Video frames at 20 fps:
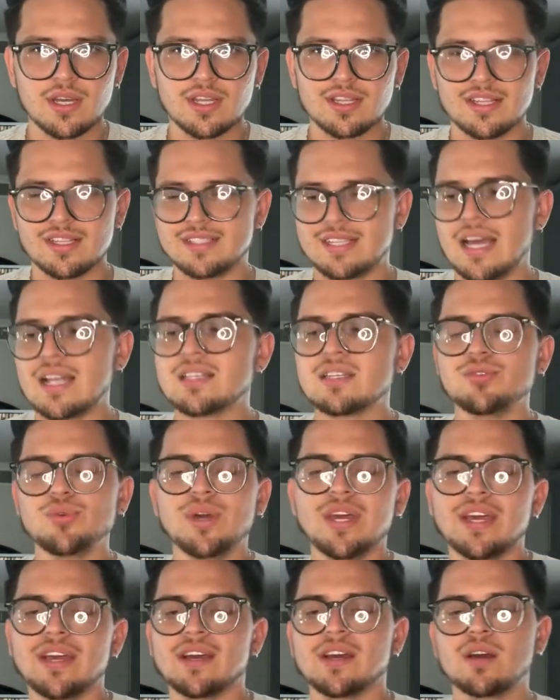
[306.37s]
The debt to
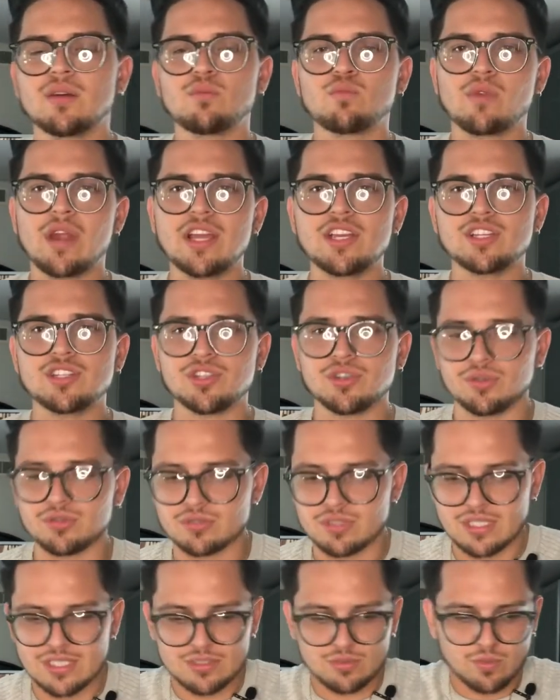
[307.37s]
income
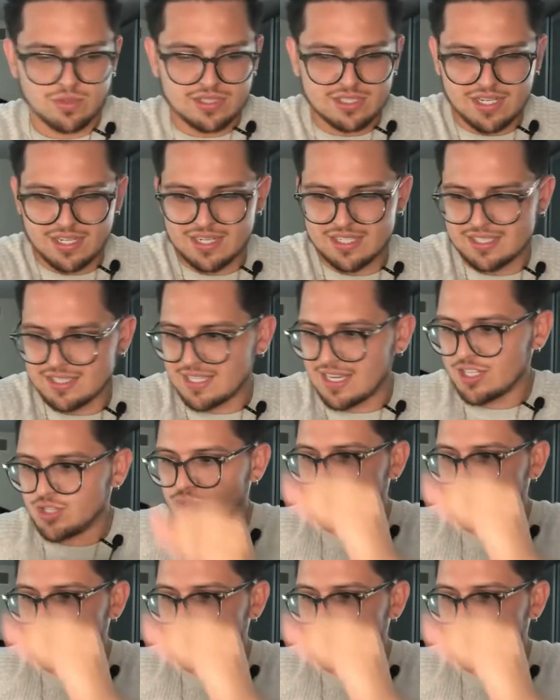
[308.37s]
ratios is what's gonna set